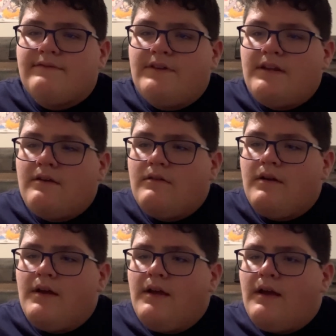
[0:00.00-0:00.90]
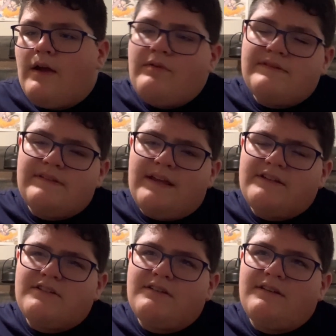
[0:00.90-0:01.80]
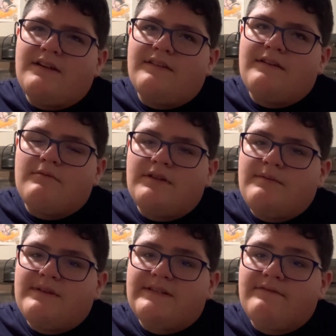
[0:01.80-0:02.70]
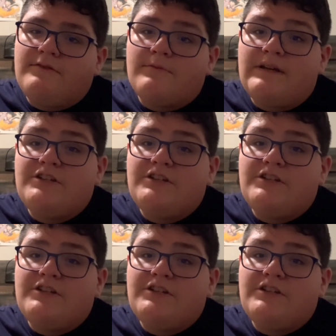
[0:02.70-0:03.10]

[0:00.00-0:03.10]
video. I wasn't actually not really misinformed.